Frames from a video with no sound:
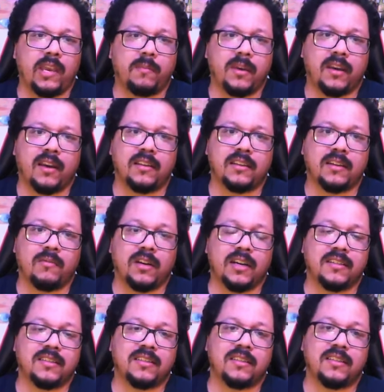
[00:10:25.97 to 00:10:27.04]
because I want to
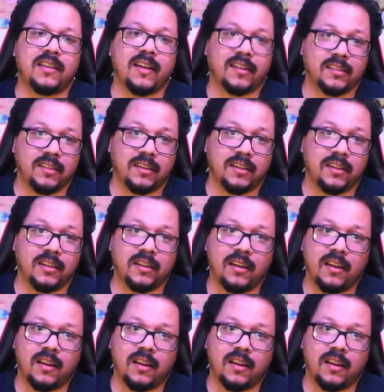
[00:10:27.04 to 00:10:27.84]
stick to